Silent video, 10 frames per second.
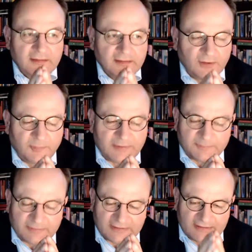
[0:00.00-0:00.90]
no no but
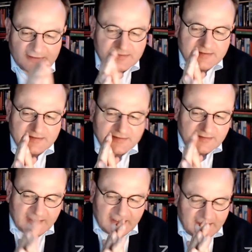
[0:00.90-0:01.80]
but this, this
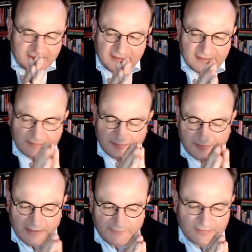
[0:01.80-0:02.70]
i think we
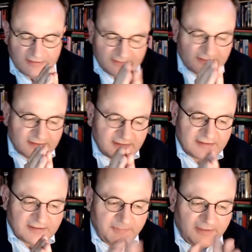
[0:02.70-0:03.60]
have this
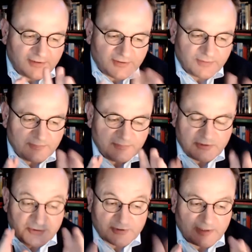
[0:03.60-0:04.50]
this debate should we
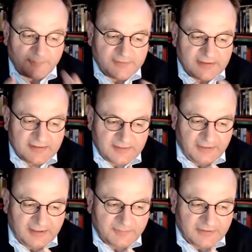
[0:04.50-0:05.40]
should stop this
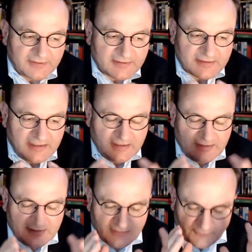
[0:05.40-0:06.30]
debate because
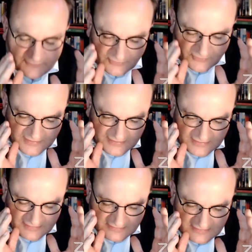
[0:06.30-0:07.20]
of course
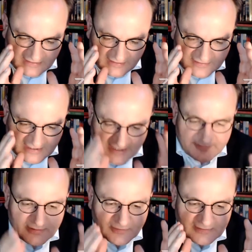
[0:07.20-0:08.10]
there is
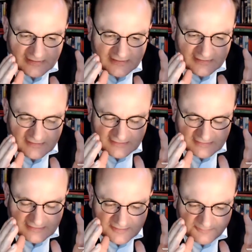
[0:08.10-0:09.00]
absolutely
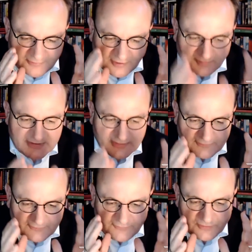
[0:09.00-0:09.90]
this promise of
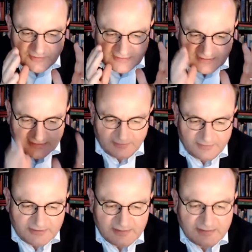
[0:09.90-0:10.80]
a future
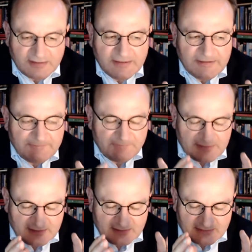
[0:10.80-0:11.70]
technology
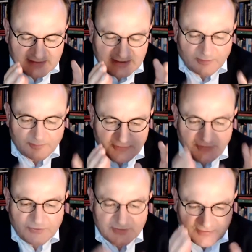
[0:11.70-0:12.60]
uh, cannot be
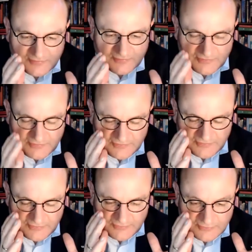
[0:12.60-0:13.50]
used to, to,
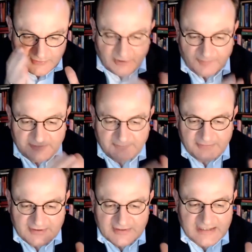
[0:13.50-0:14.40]
to, to stop
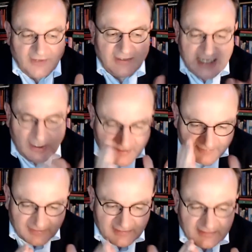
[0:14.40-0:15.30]
emissions now.
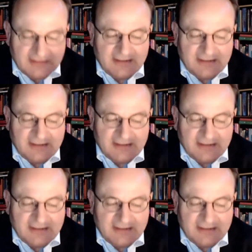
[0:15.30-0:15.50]
However,